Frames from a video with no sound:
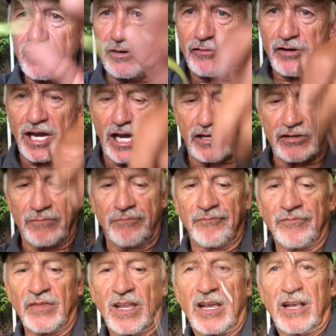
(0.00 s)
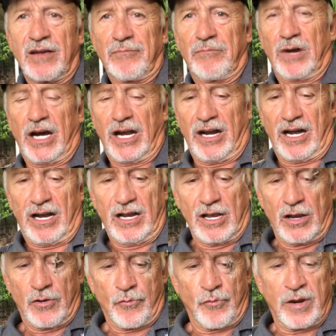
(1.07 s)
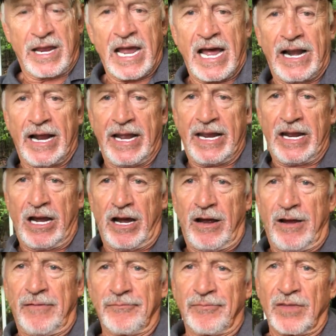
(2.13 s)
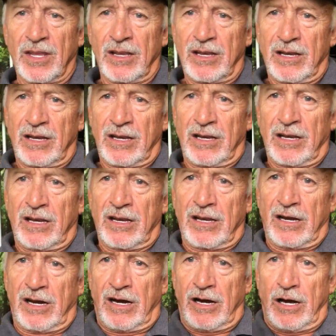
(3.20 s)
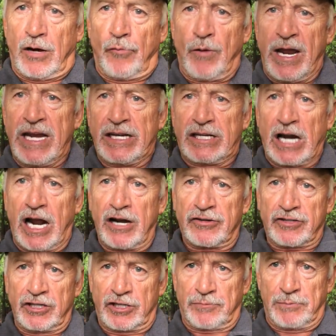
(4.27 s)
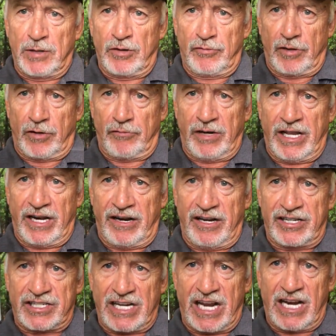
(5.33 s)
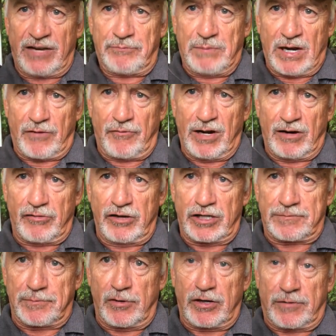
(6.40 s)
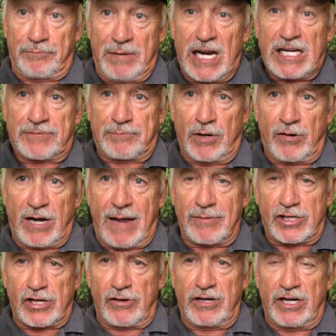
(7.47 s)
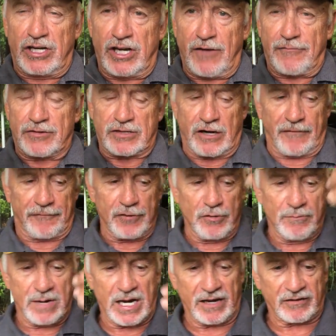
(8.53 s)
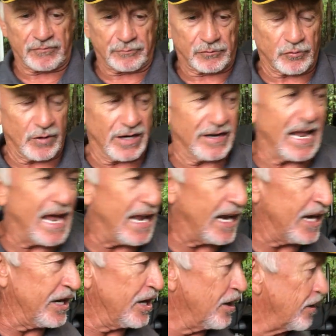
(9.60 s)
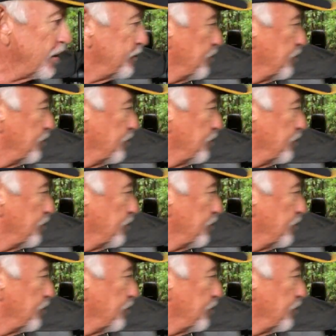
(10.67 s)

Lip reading: and you catch them. But we got a wing tossing spoon on the end of this thing. It's been a real good spoon. It's a big spoon. I'm gonna show you the difference in a few minutes between that and the other